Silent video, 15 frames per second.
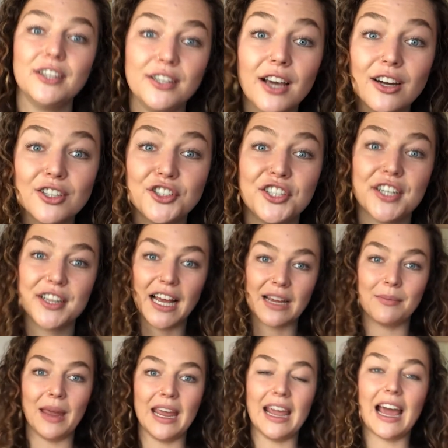young chick
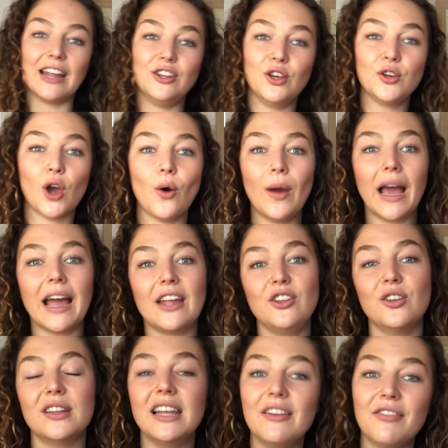like me and you go out
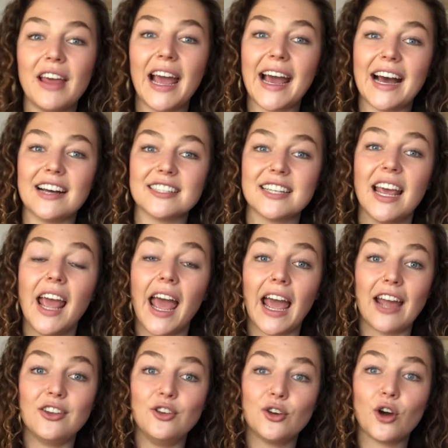and you leave the house
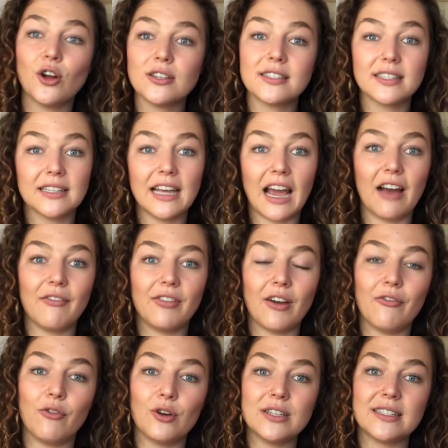and you constantly have
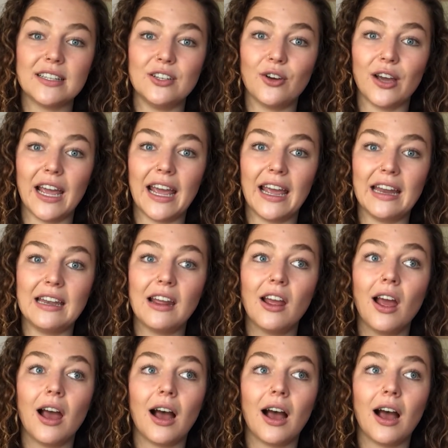that voice in your head,